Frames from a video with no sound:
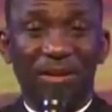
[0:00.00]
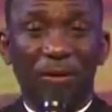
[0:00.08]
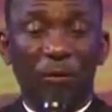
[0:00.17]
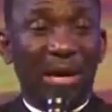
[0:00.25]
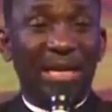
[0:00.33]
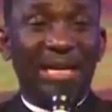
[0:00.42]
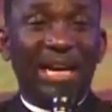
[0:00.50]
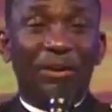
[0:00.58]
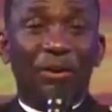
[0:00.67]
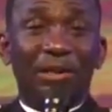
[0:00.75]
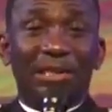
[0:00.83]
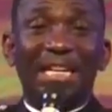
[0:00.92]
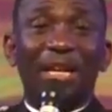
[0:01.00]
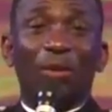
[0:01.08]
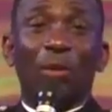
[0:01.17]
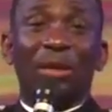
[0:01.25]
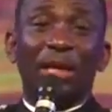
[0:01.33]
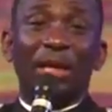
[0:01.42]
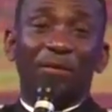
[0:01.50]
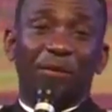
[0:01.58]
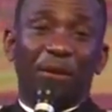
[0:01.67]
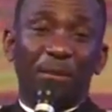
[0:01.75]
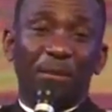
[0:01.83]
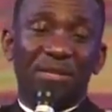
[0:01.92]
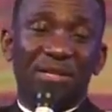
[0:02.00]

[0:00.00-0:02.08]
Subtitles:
when they are not adequately informed.